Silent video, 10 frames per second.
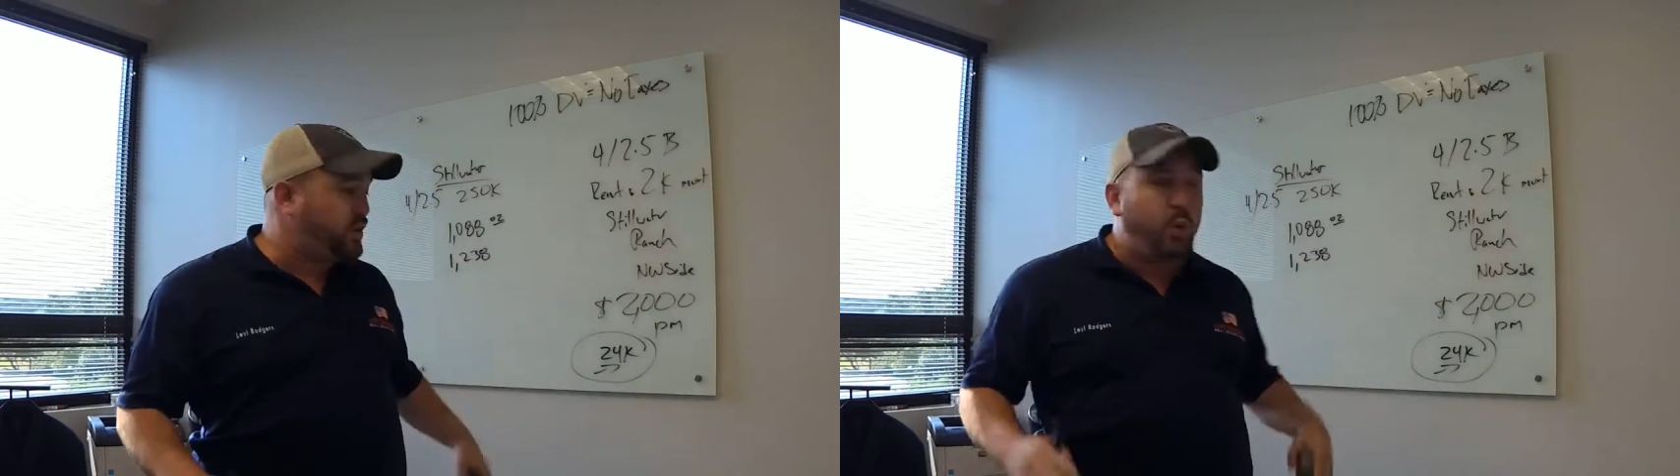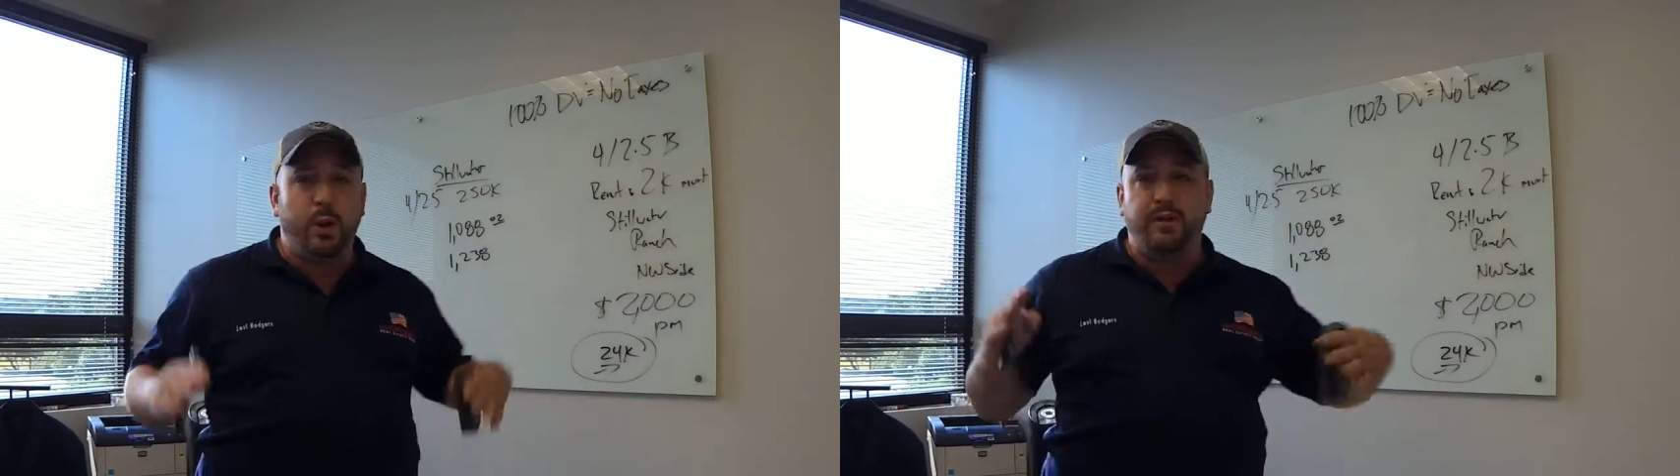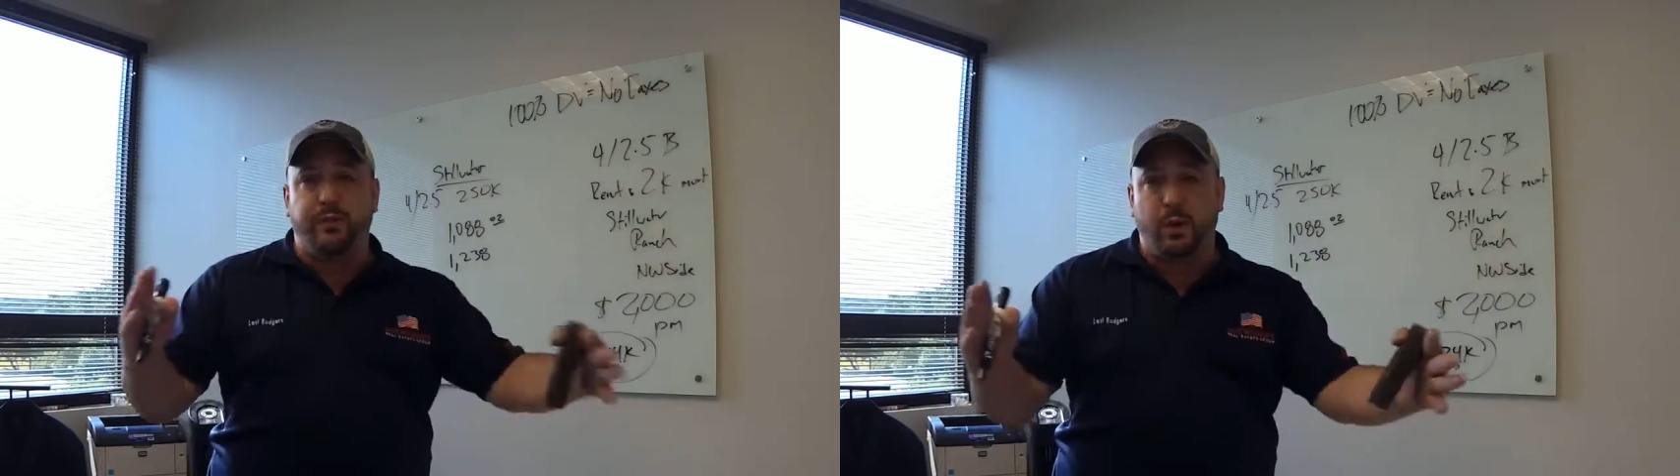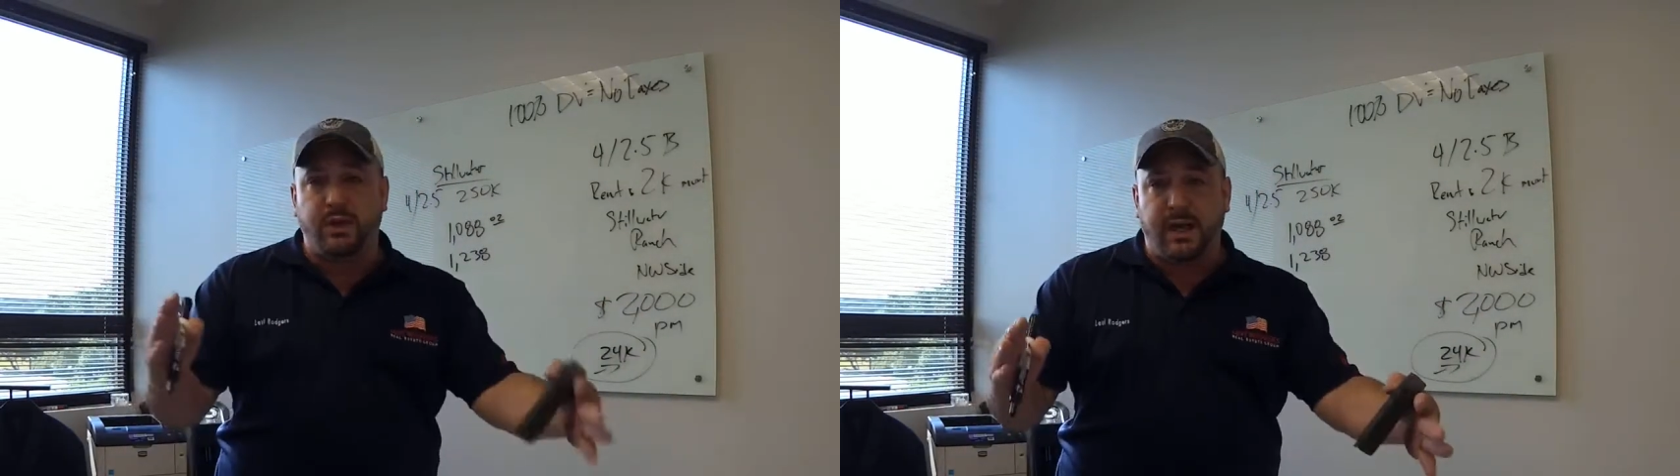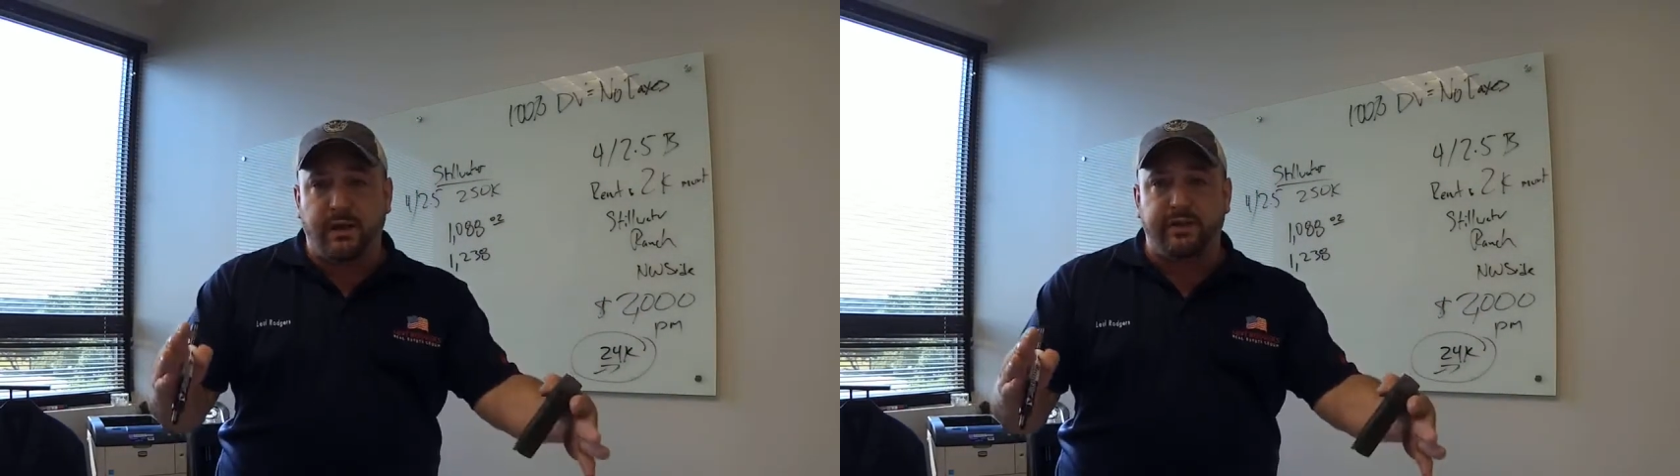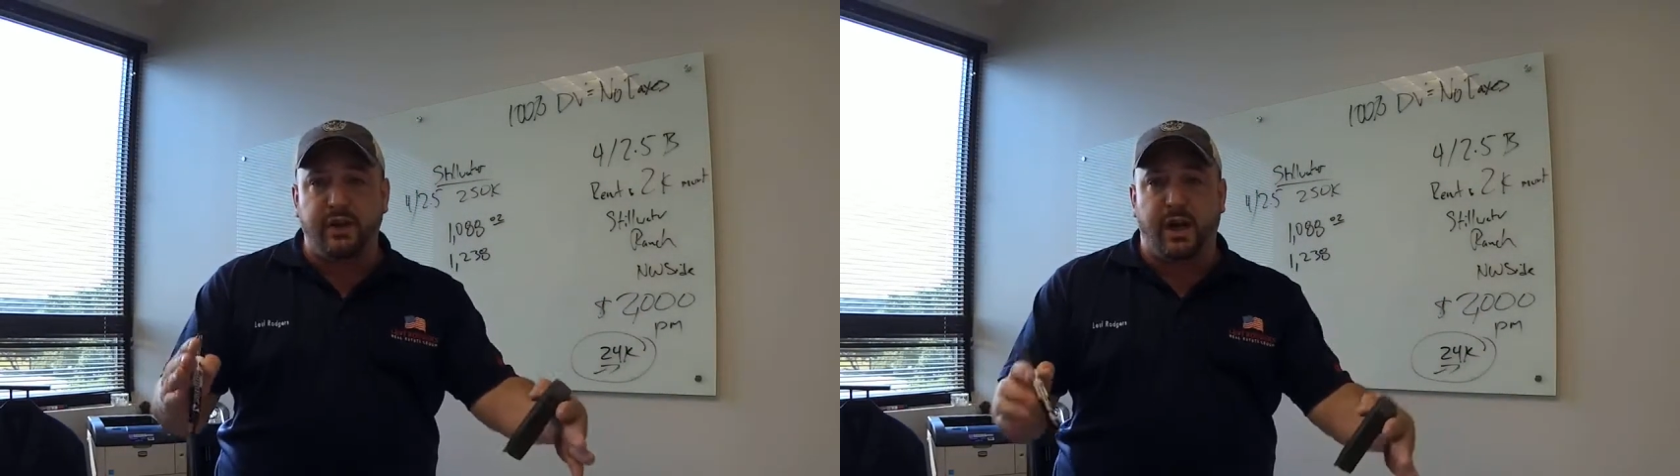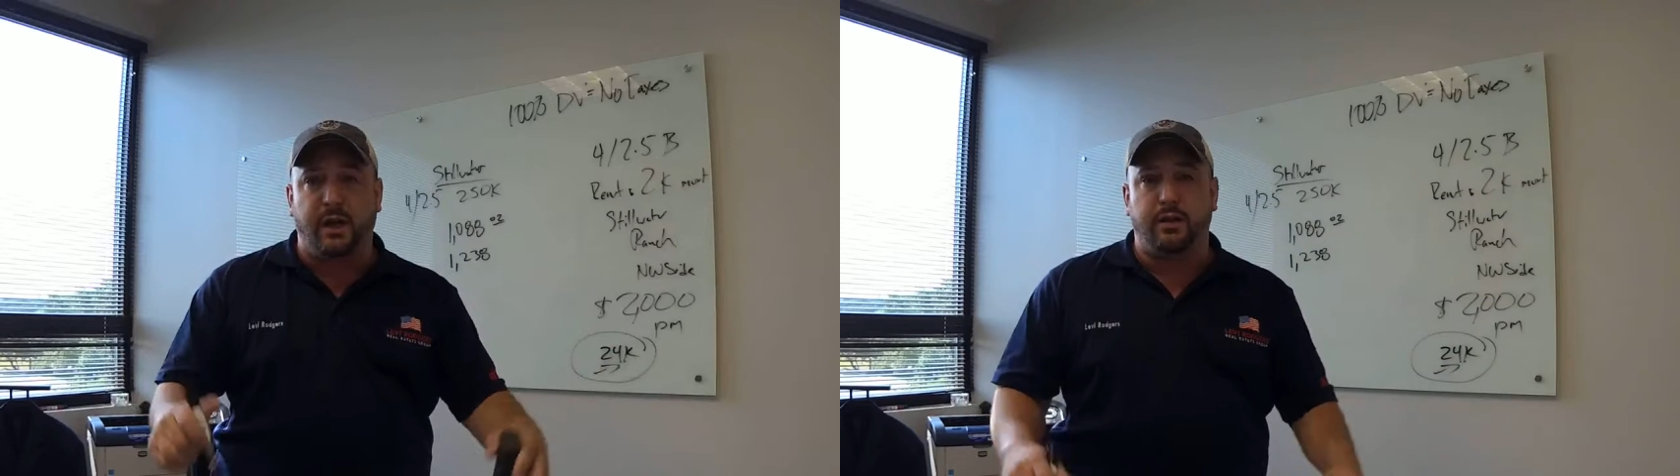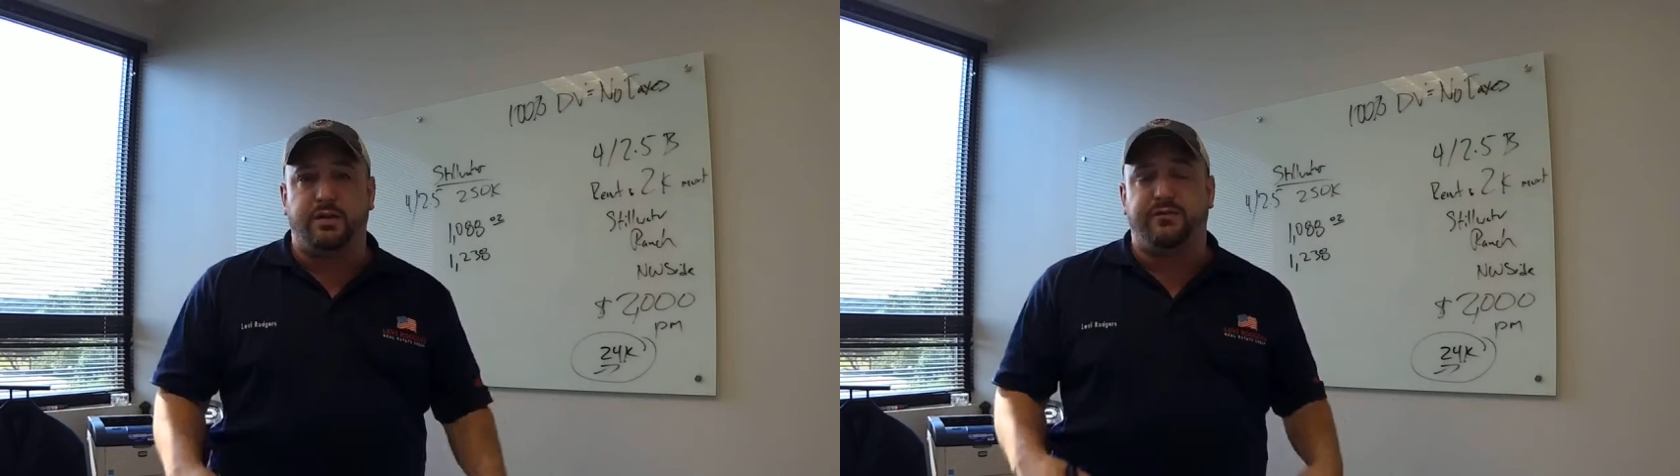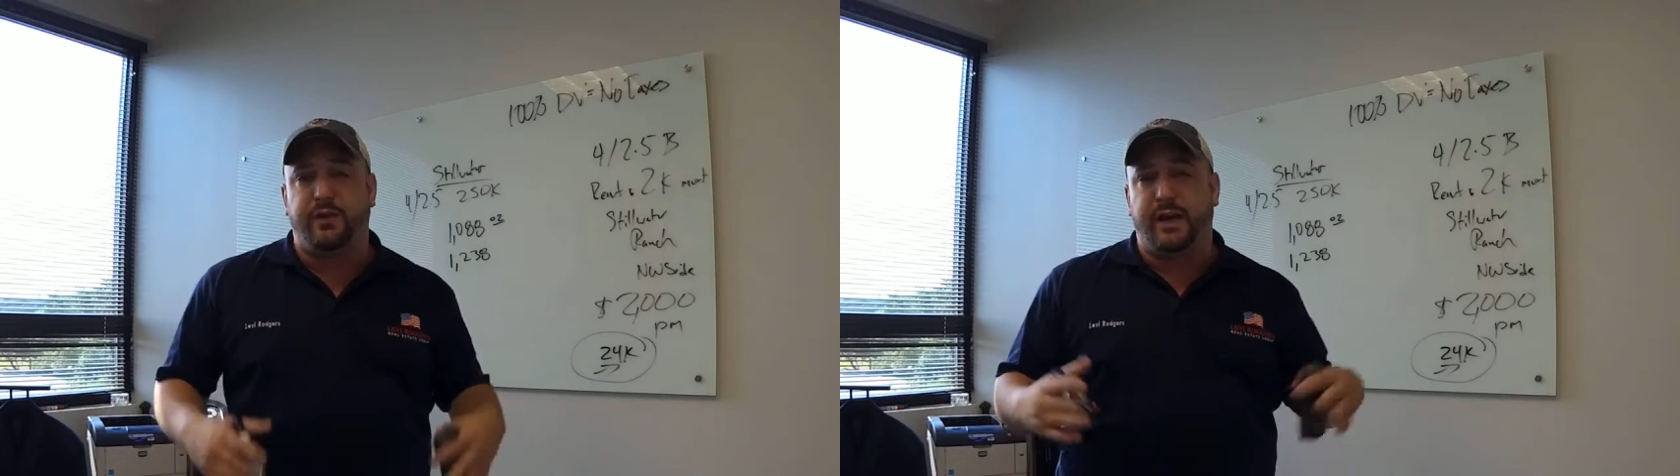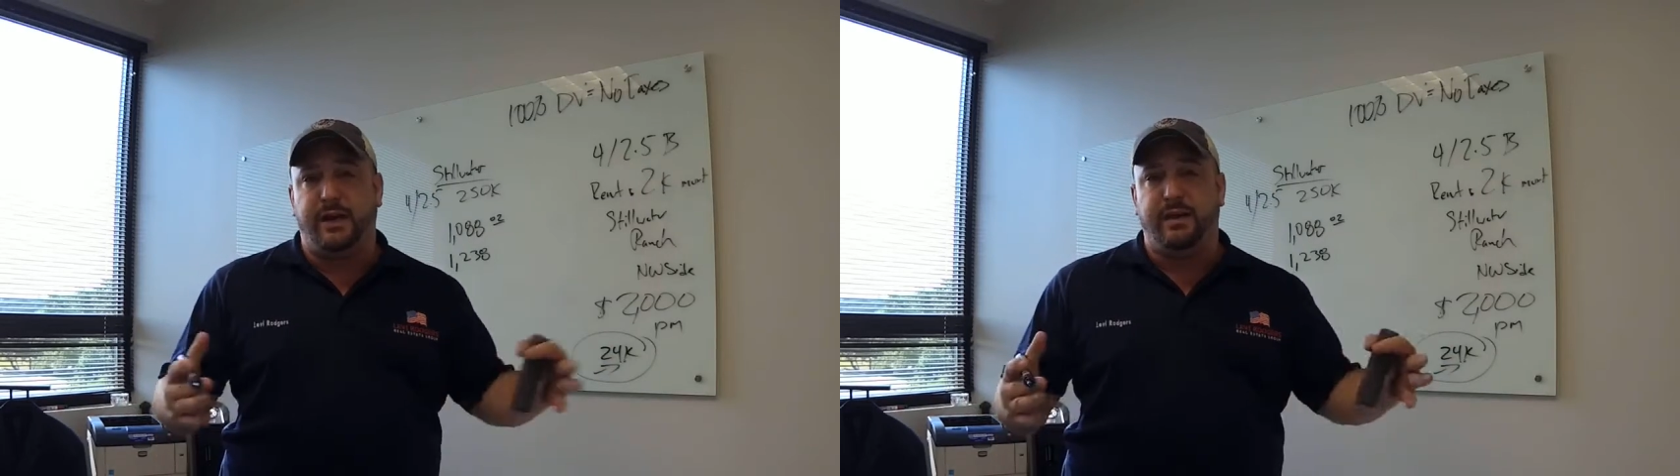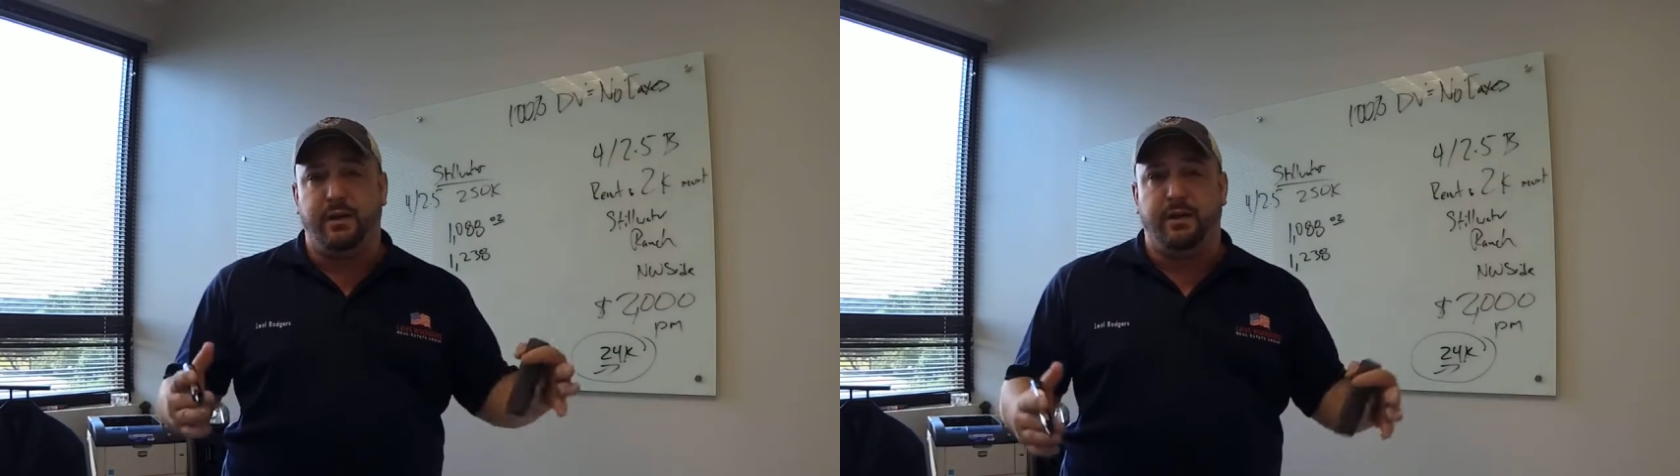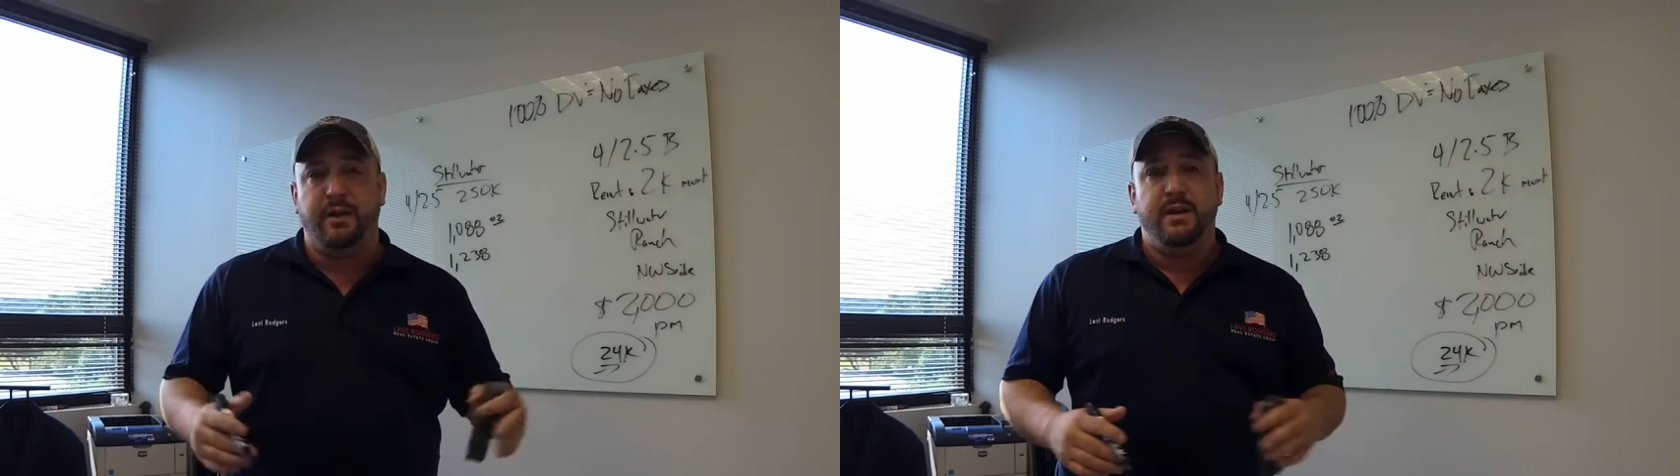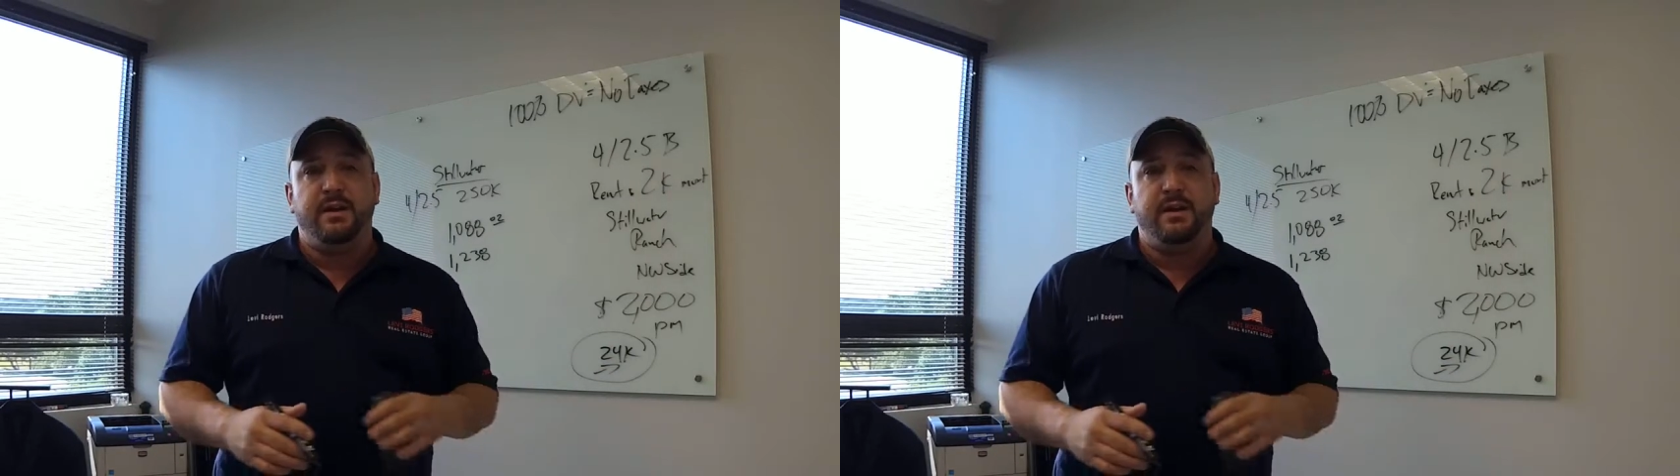$24,000 for that year.